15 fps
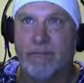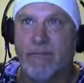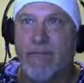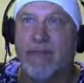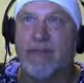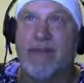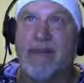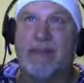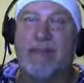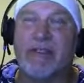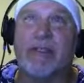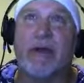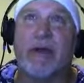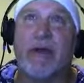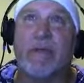a
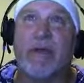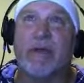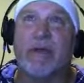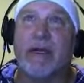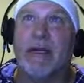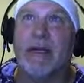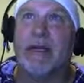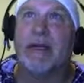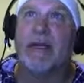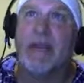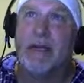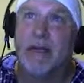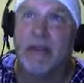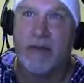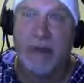7-story building.
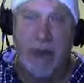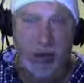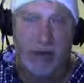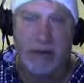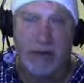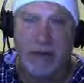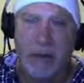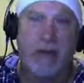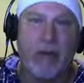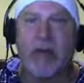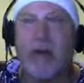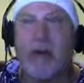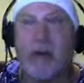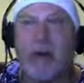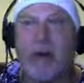Go
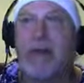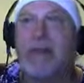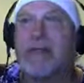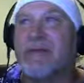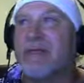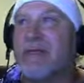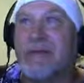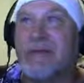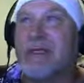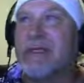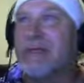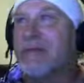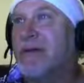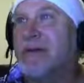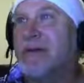look at the walls of
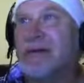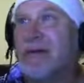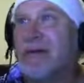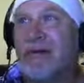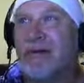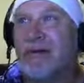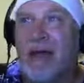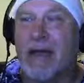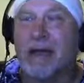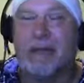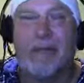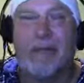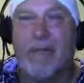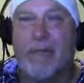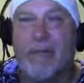Jerusalem. You'll see they're like
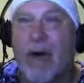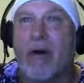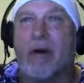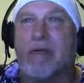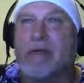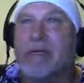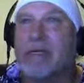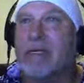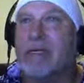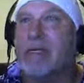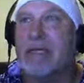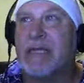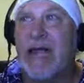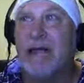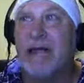different parts,
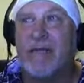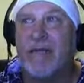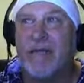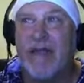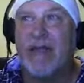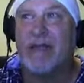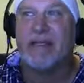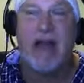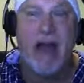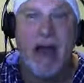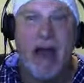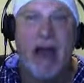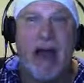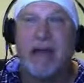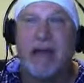68 feet
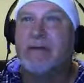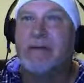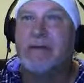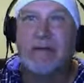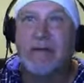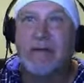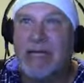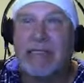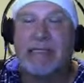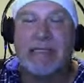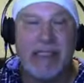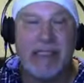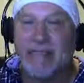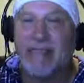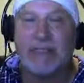high. That's a
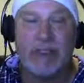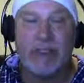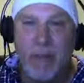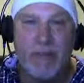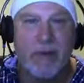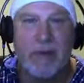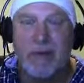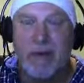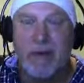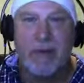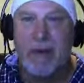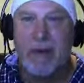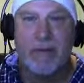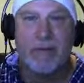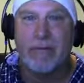7-story building,
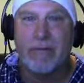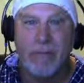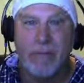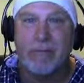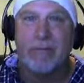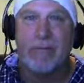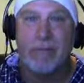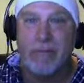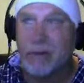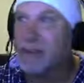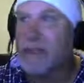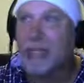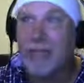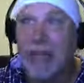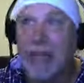people. Looks
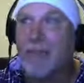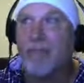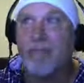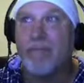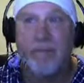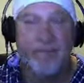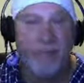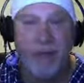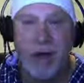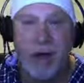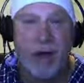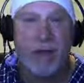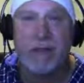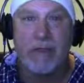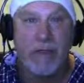like that
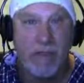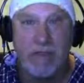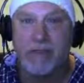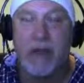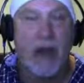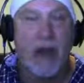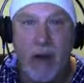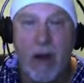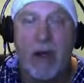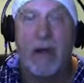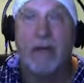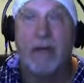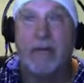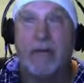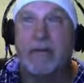utterance was right on.